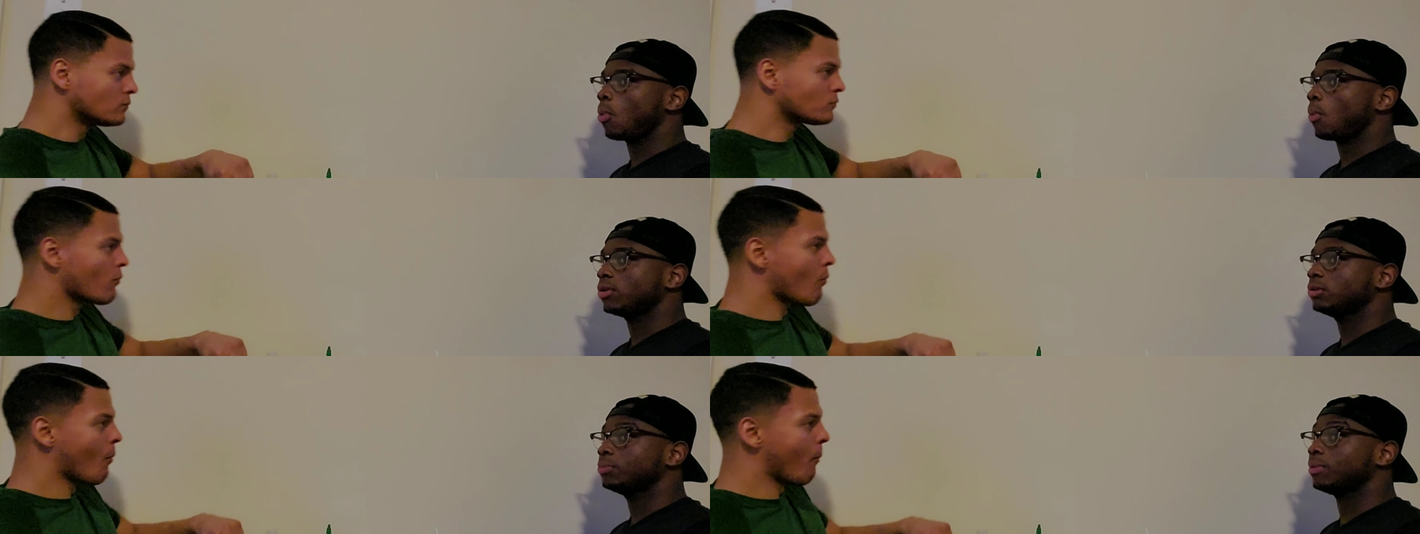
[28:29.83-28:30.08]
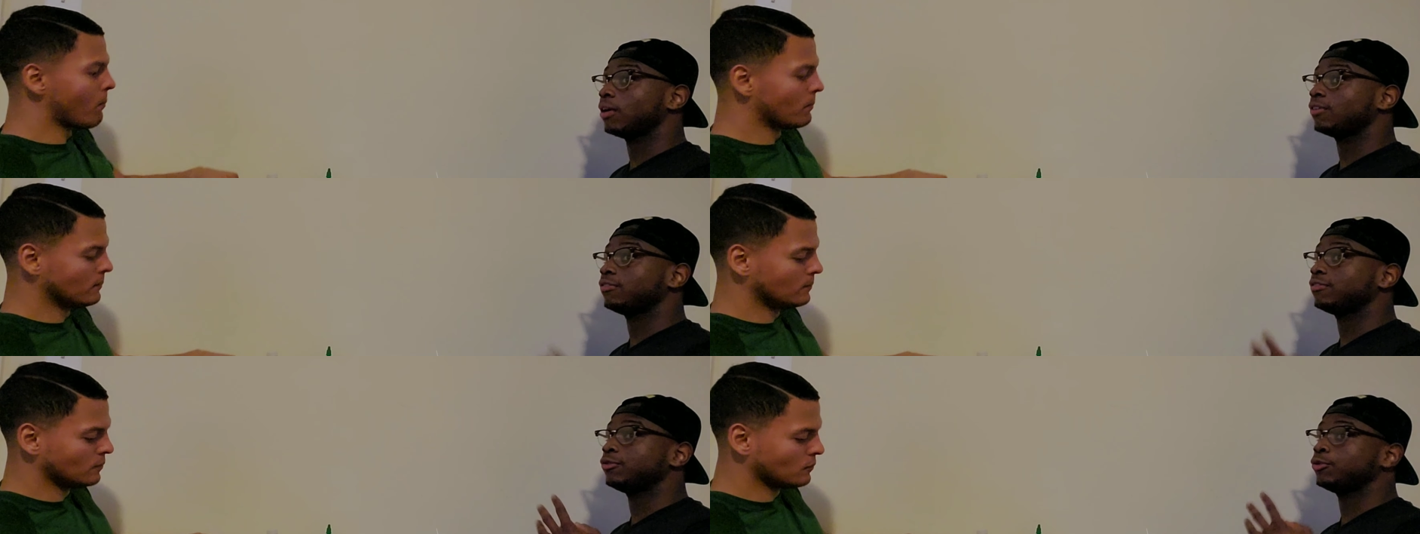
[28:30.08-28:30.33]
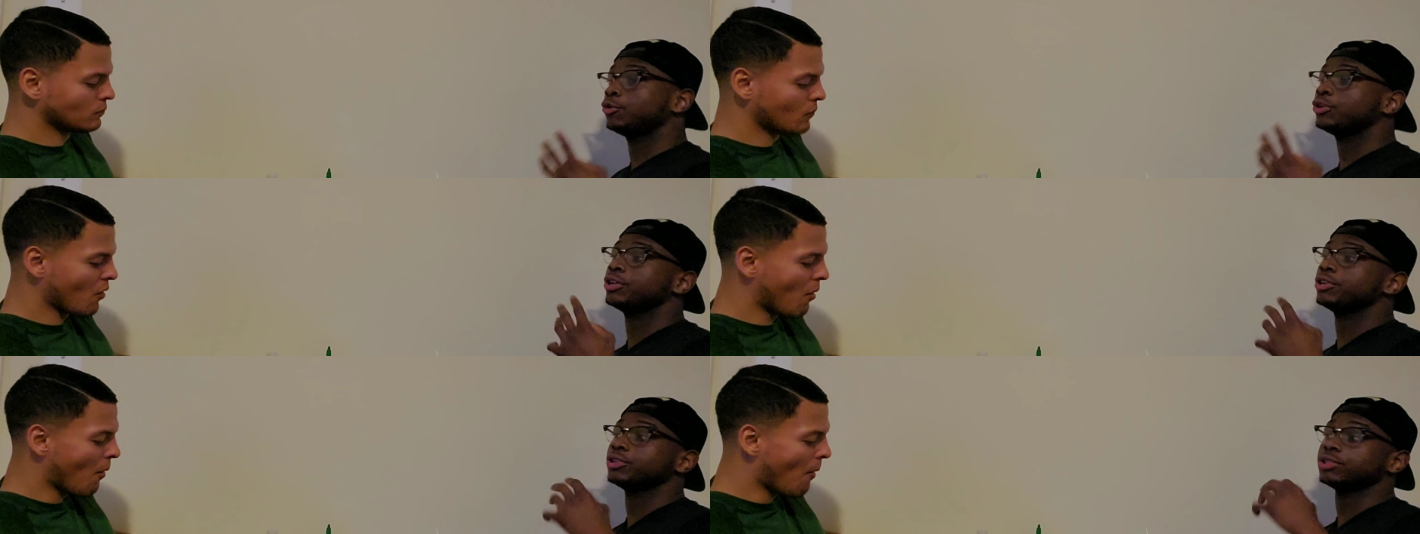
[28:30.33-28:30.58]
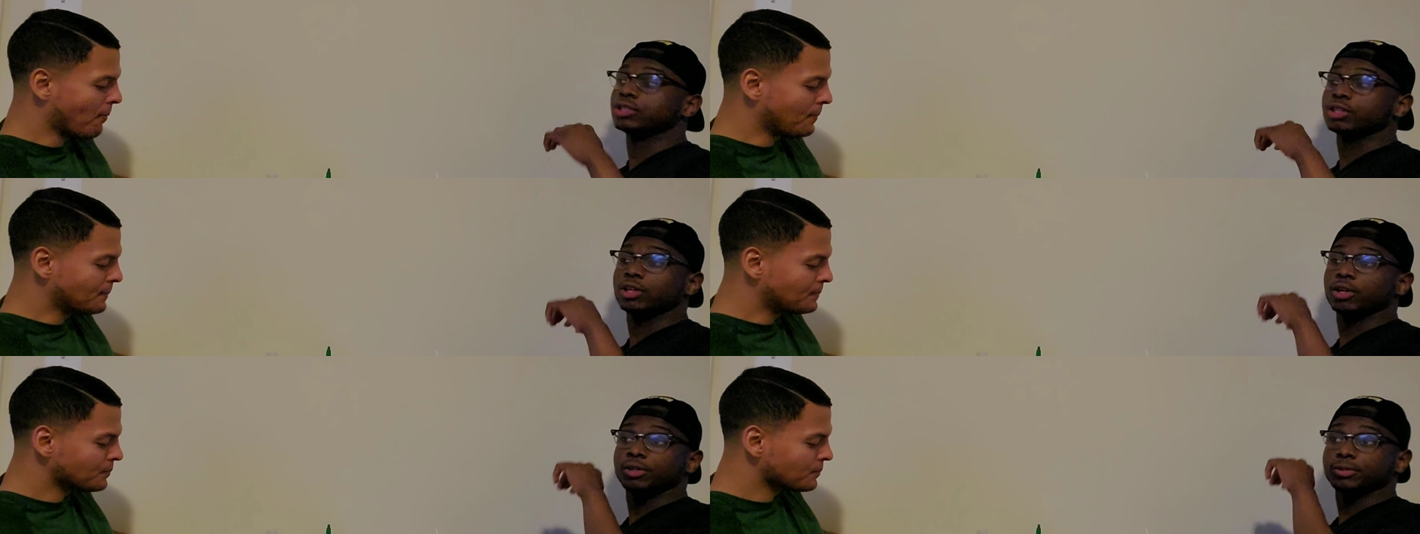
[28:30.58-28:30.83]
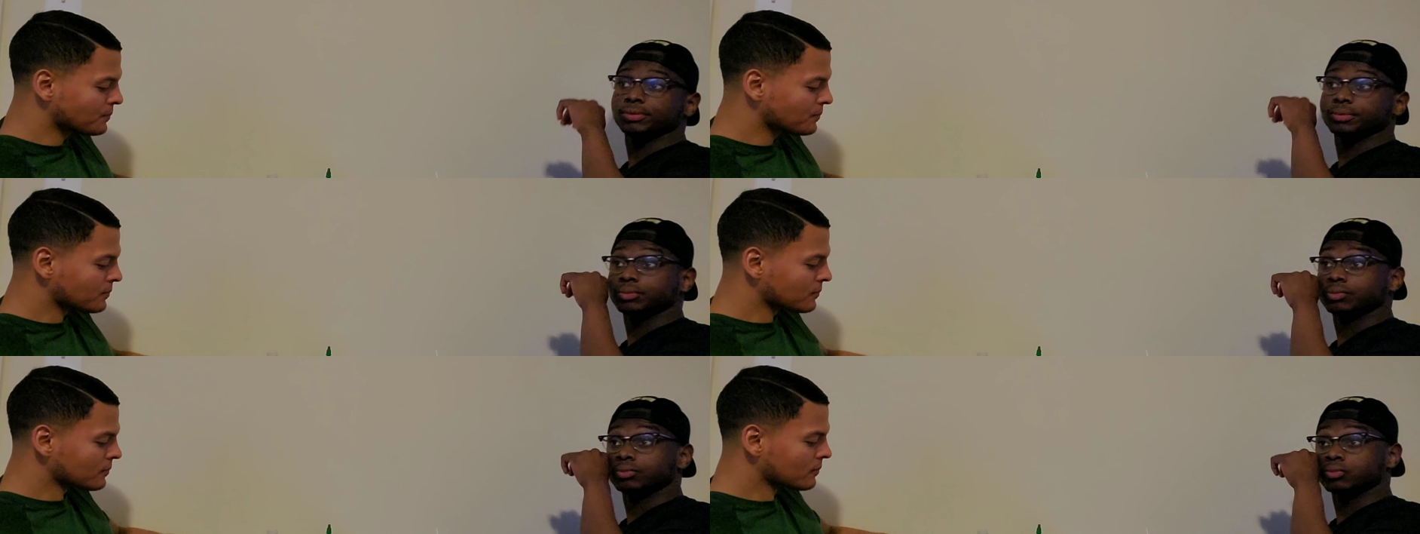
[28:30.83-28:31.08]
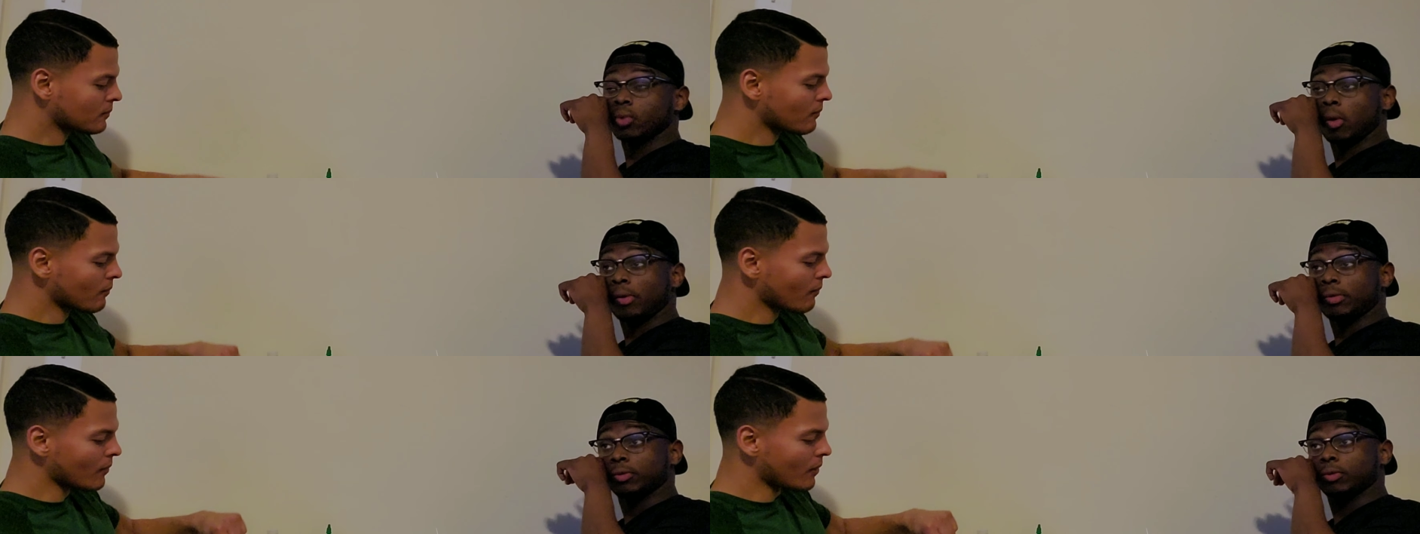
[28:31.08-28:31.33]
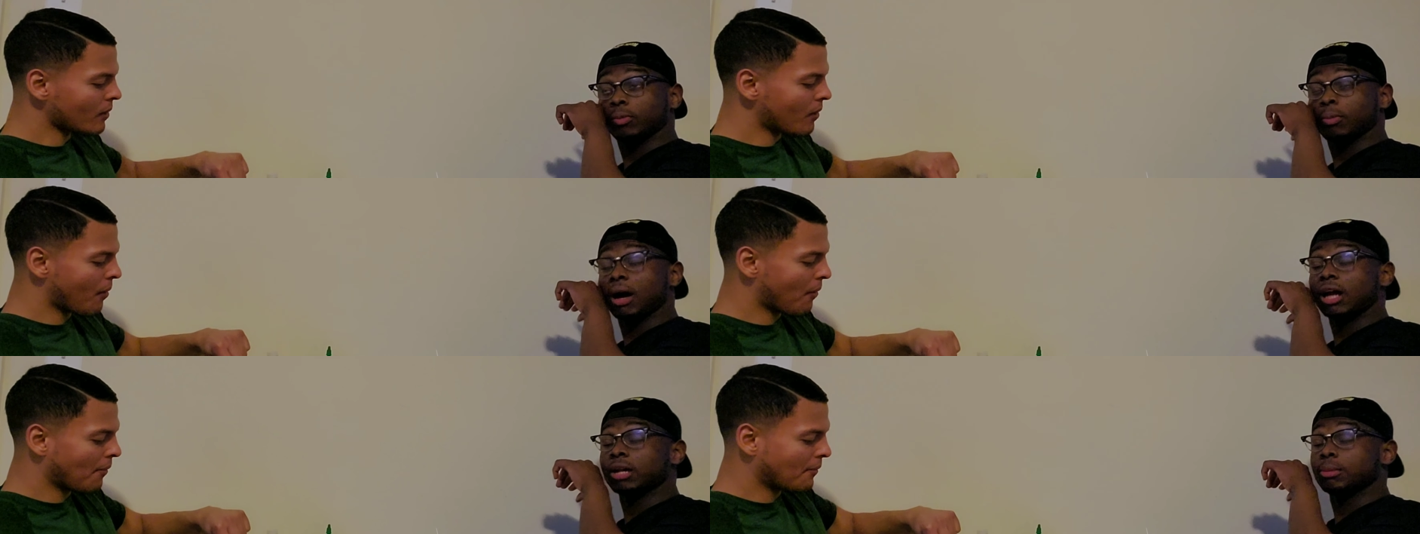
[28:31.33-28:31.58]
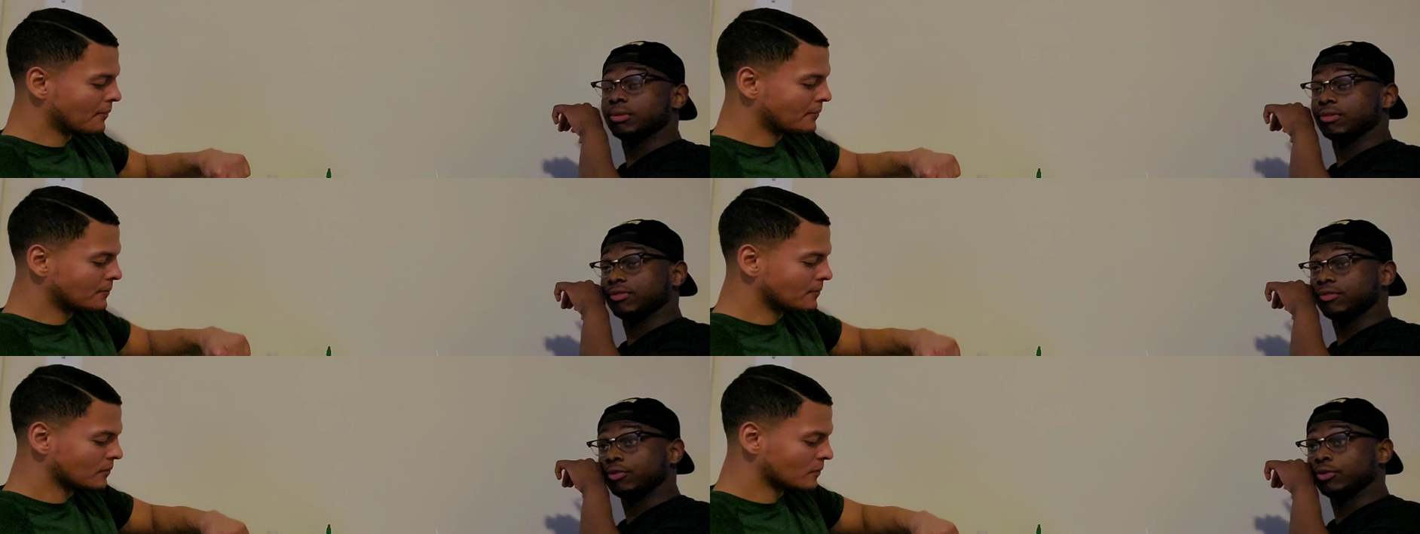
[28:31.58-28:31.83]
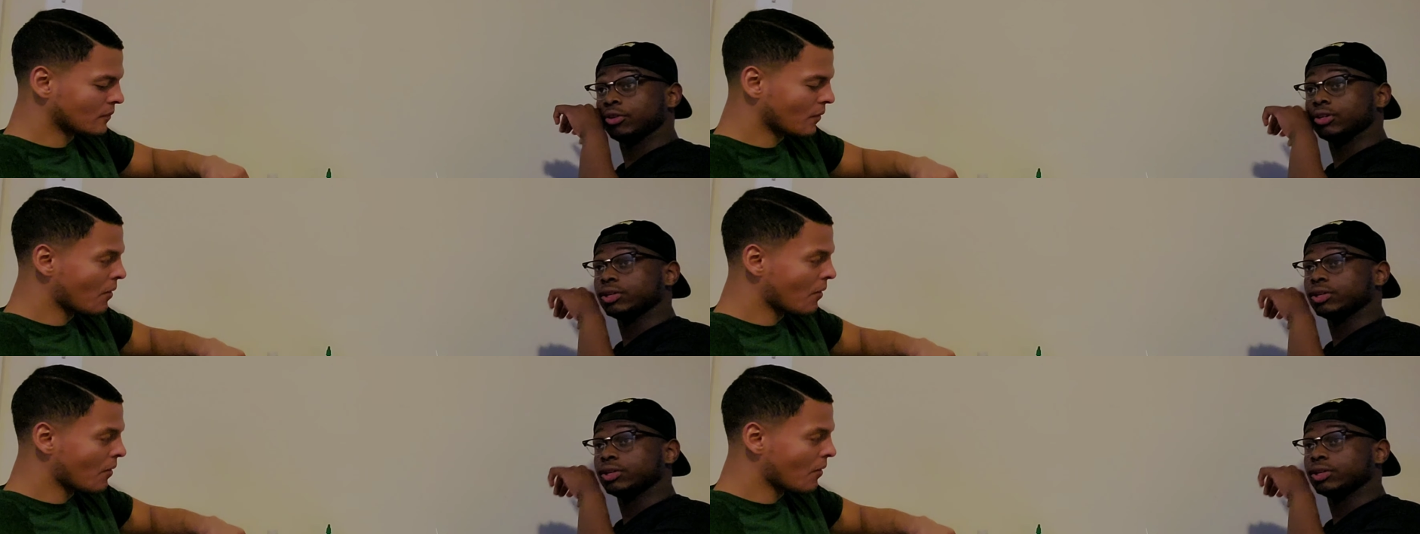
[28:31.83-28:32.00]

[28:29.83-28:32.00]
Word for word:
Speaker 1: about four years ago rugby for